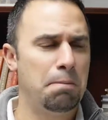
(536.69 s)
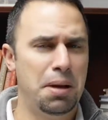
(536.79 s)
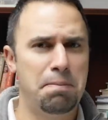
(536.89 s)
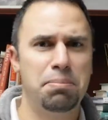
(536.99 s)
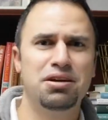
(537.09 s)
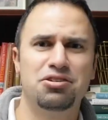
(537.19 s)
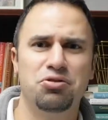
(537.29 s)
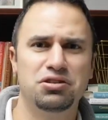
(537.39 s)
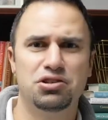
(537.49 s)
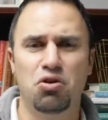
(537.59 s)
My
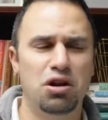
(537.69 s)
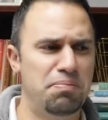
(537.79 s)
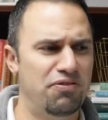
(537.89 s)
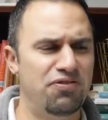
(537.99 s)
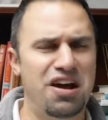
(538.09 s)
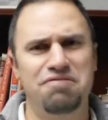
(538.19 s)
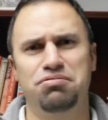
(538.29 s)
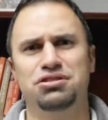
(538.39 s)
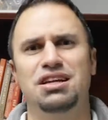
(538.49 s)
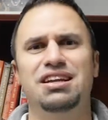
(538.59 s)
Bitcoin's going up at
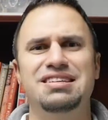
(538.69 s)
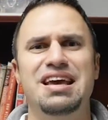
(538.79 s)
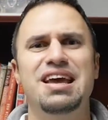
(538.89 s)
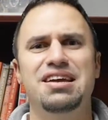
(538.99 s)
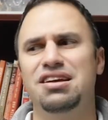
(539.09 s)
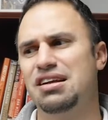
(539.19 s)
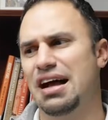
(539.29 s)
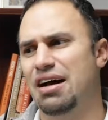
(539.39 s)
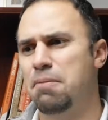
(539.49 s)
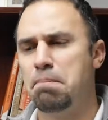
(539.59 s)
5% a day.
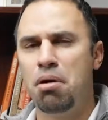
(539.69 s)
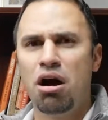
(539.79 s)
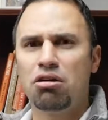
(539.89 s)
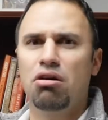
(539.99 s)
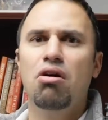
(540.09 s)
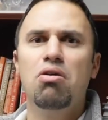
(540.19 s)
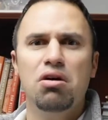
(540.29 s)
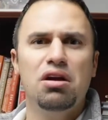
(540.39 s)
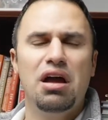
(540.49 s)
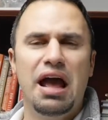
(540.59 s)
I'll borrow
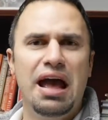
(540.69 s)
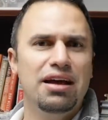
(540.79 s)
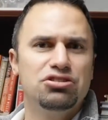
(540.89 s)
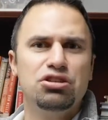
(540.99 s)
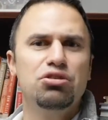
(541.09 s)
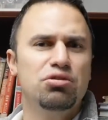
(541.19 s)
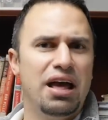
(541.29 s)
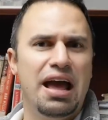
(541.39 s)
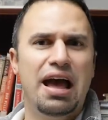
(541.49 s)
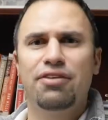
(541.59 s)
at
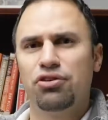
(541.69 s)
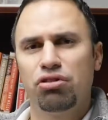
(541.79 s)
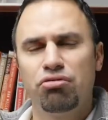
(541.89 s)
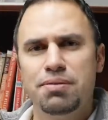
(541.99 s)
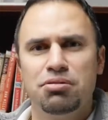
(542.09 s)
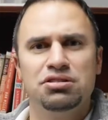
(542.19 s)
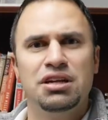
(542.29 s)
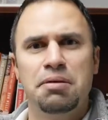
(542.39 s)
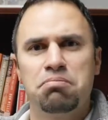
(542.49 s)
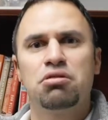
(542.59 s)
2.5 or
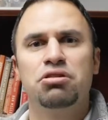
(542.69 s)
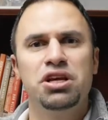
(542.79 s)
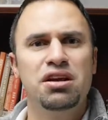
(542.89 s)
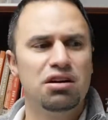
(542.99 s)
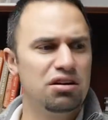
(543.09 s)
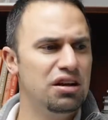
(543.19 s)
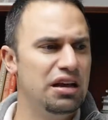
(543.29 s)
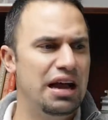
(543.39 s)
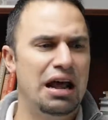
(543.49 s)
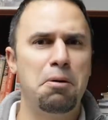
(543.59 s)
3% per year,
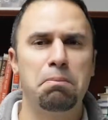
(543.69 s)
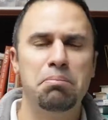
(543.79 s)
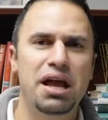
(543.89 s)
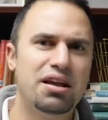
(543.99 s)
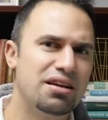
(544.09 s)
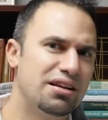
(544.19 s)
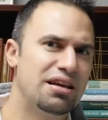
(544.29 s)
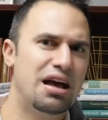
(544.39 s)
and I'll make